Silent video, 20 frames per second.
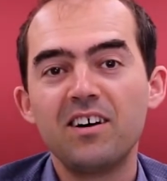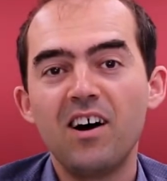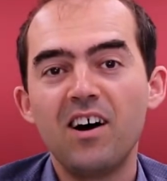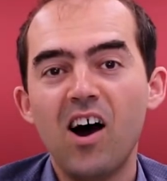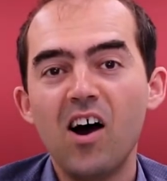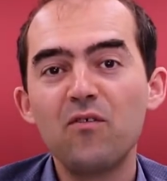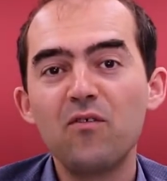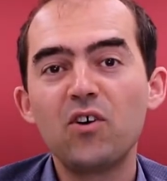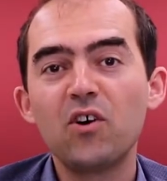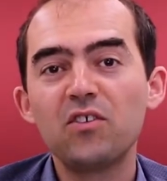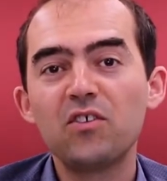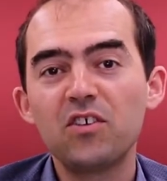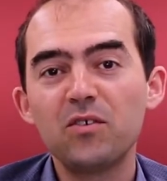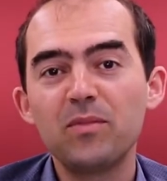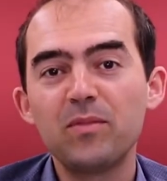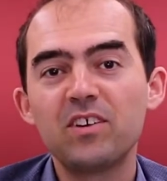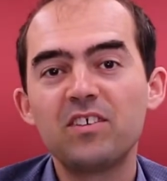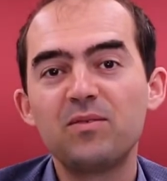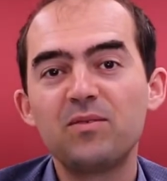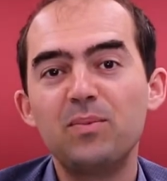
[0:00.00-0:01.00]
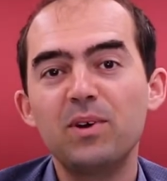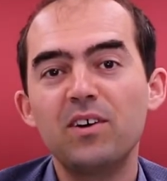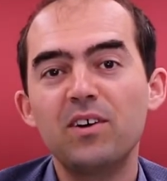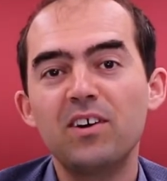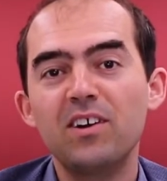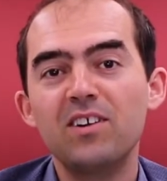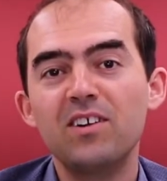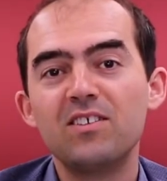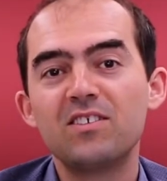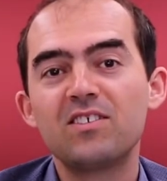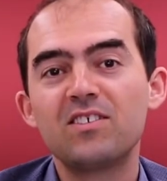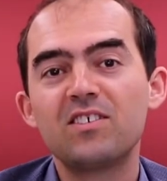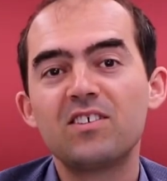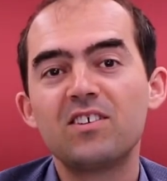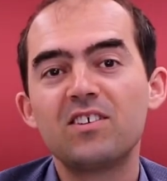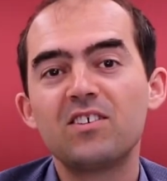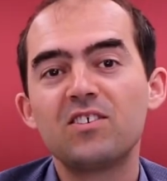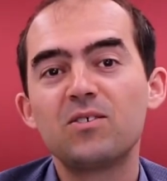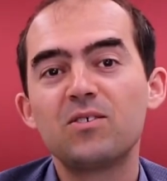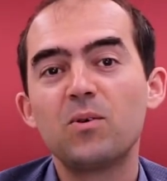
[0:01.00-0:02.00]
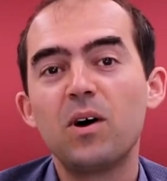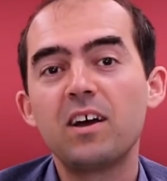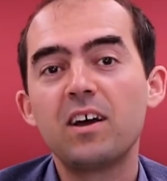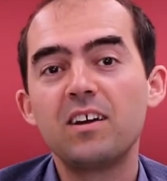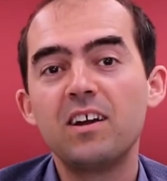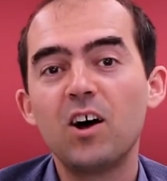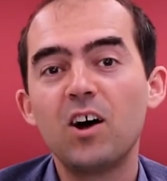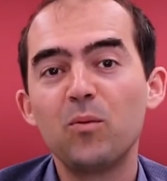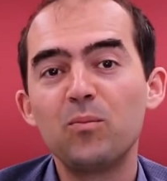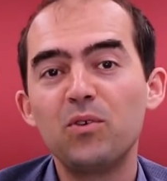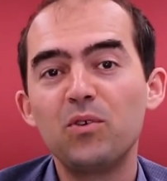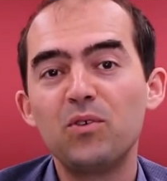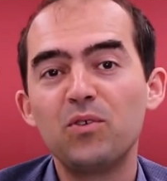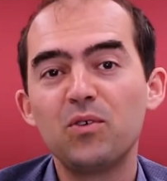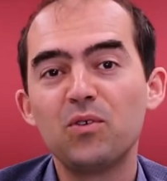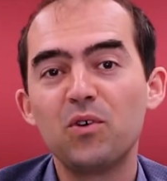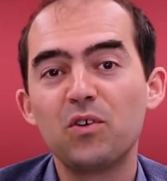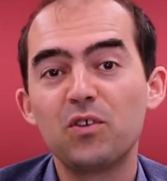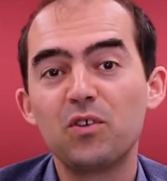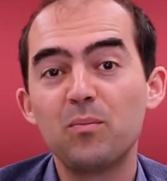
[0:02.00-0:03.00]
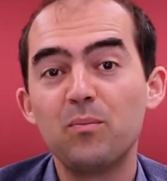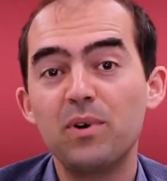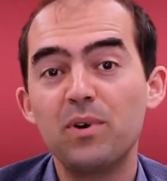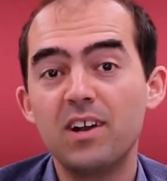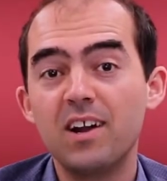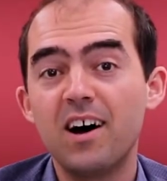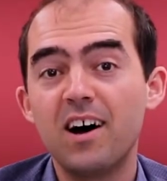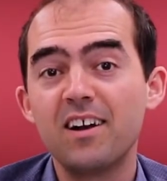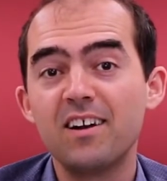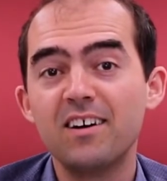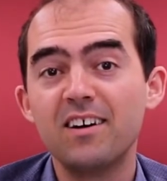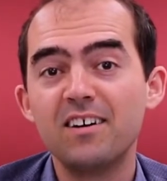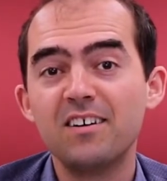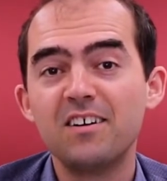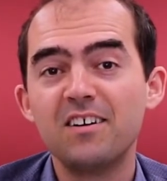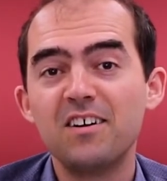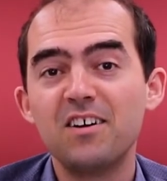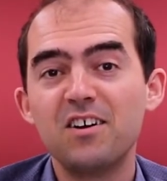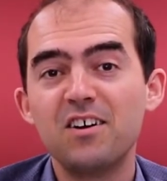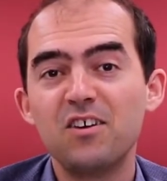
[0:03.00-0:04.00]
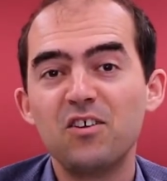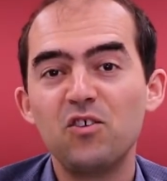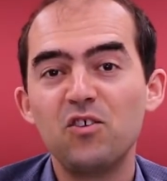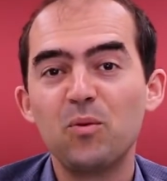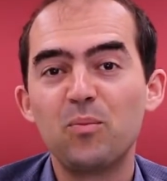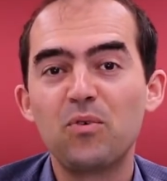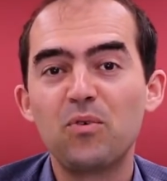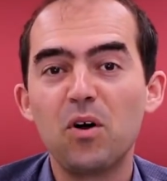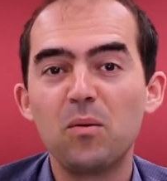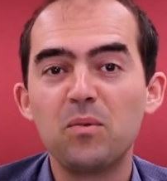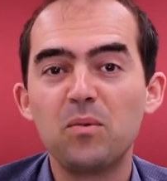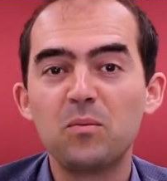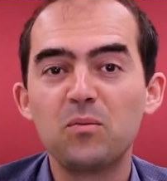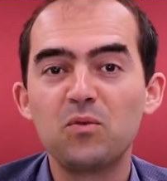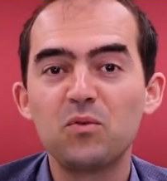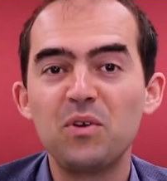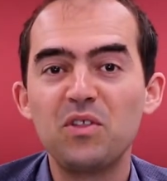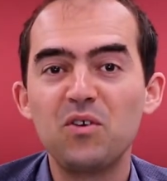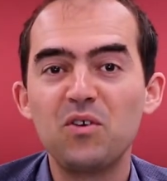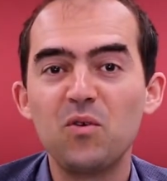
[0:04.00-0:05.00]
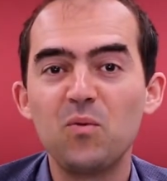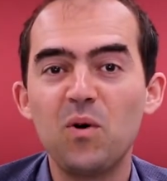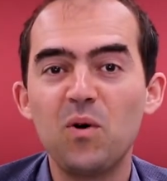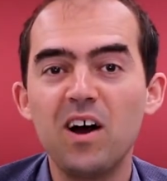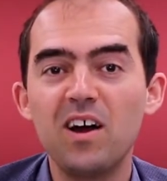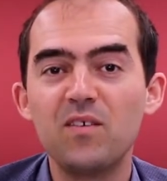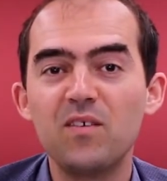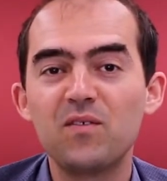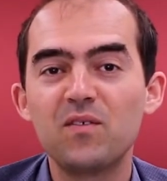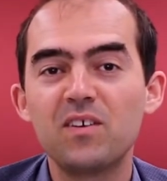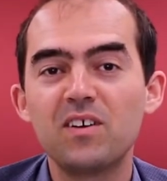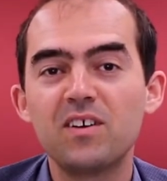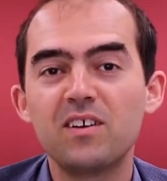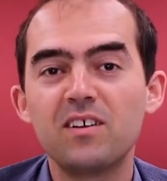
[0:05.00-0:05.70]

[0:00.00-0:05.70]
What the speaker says: I've got some experience, so I can help you sort banana your problems with your wife.